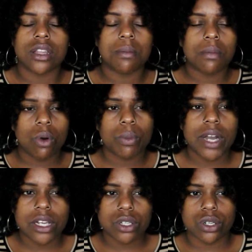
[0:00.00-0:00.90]
the
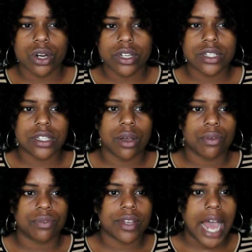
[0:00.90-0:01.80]
moment I start
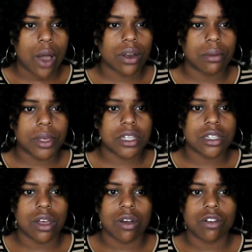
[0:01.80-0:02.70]
self-doubting
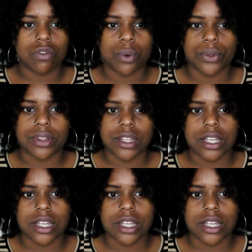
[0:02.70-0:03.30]
myself or